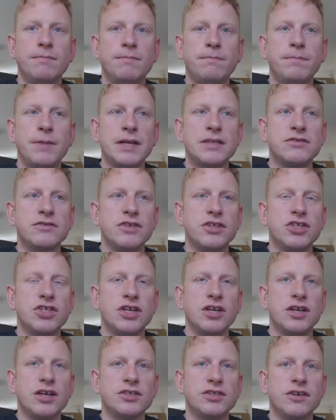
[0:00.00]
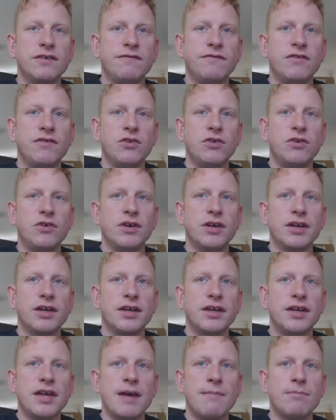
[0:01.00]
battery charger for a
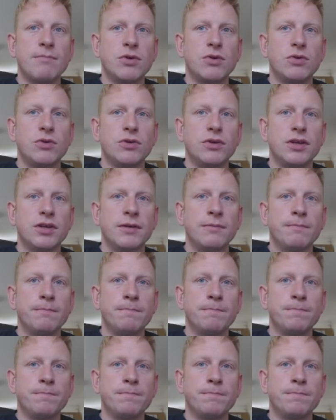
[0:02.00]
camcorder